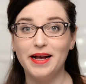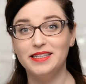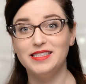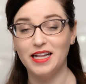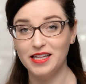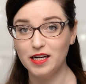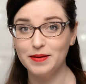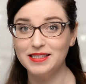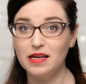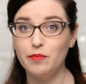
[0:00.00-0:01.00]
It's a little
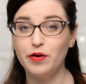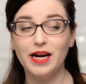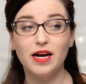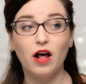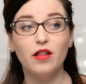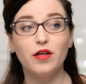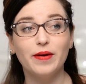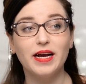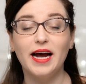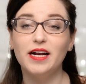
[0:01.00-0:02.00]
bit separating, although
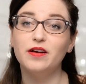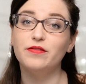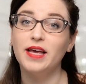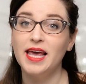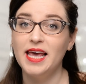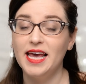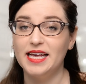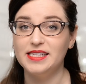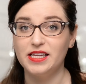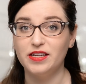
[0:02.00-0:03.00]
it kind of
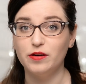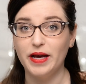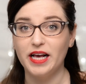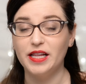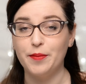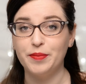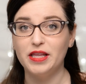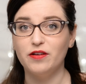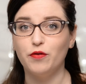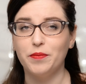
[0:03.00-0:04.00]
it's a little bit clumpy.
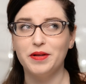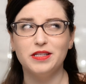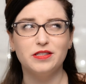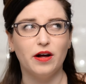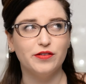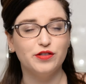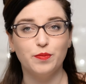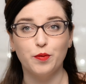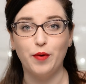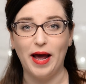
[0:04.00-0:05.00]
The formula is not
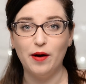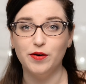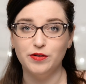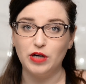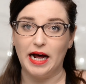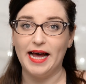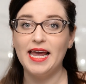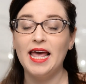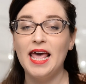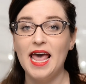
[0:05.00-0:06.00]
super wet or
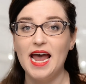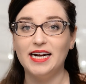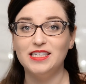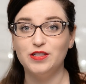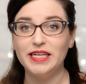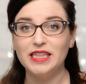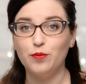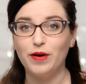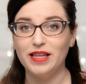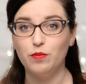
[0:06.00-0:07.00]
dry. And I do like the
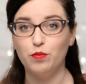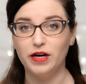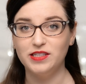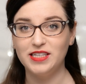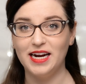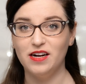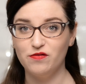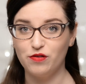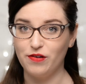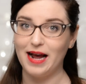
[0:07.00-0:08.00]
way the brush kind
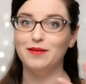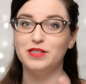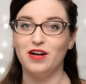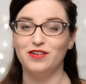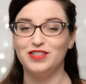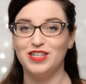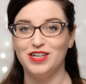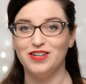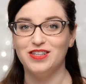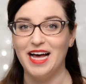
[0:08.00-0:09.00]
of grabs onto
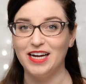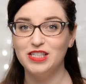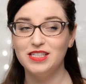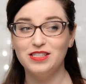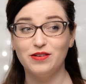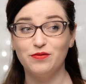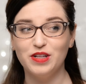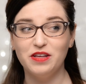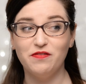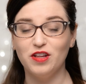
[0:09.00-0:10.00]
your lashes. You can
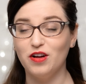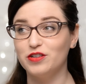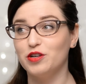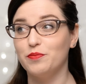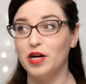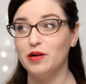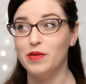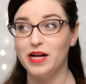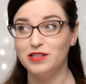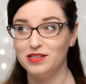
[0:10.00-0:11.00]
really feel it on your bottom
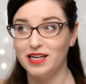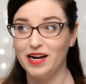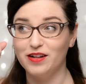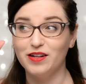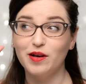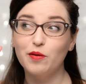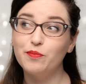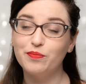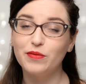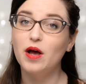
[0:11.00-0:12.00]
lashes. It kind of like
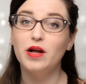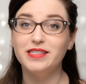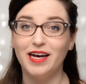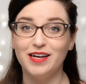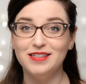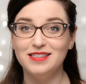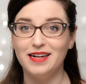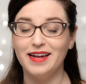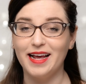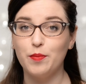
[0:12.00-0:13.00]
tugs
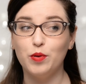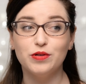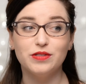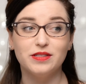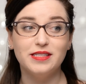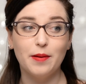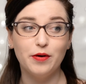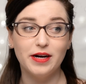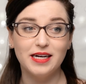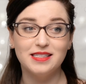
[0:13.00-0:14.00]
and like pulls and
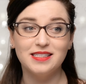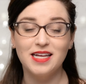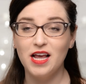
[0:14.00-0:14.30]
separates.